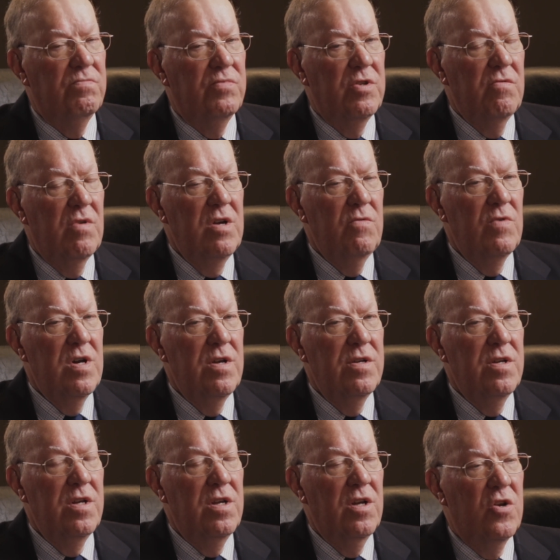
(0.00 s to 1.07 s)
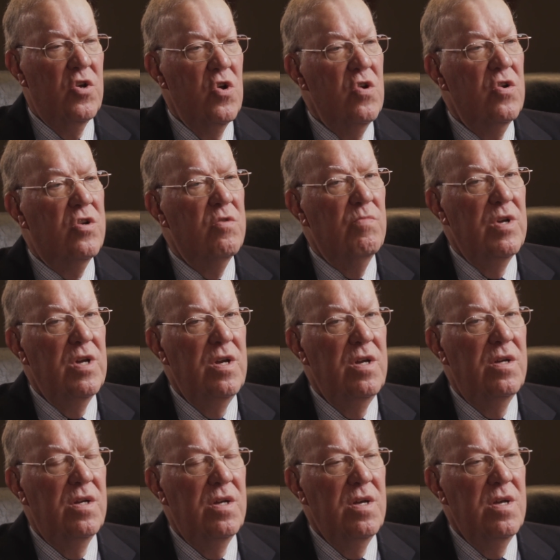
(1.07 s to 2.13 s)
So I went, and it occurred to
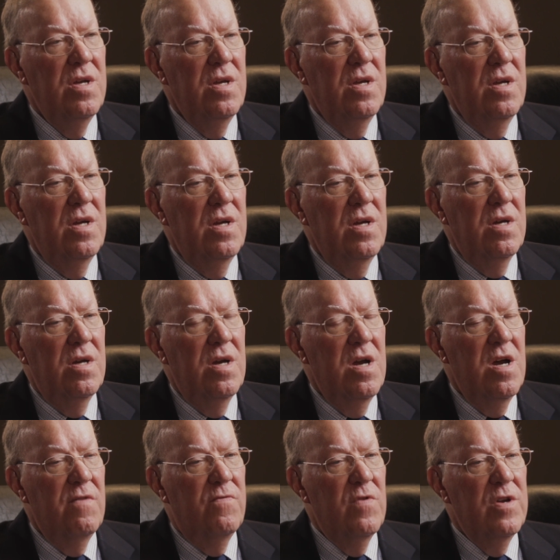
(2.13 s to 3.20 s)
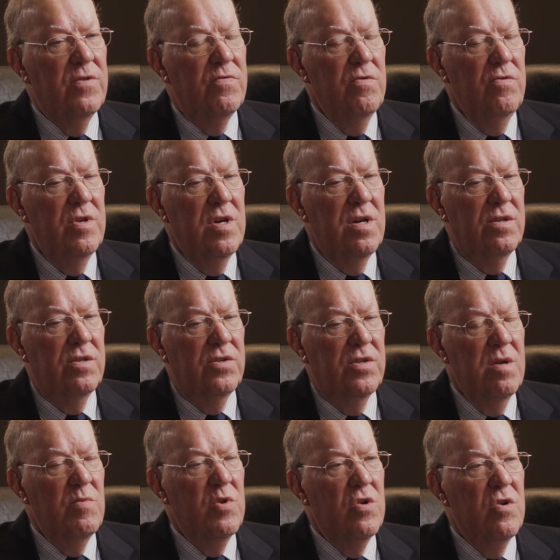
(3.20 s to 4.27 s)
me uh, halfway through that
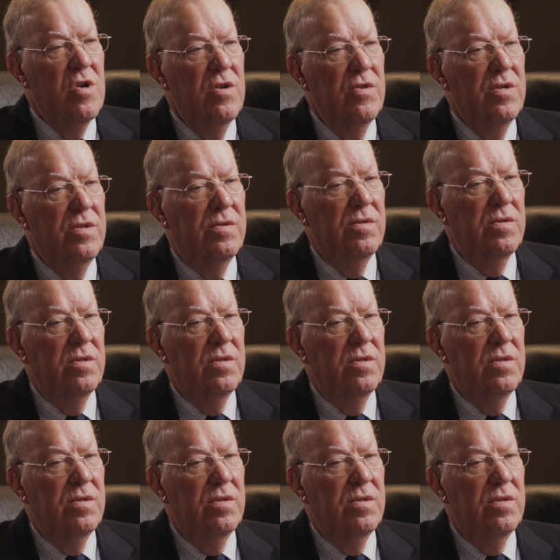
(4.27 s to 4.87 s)
seminar that,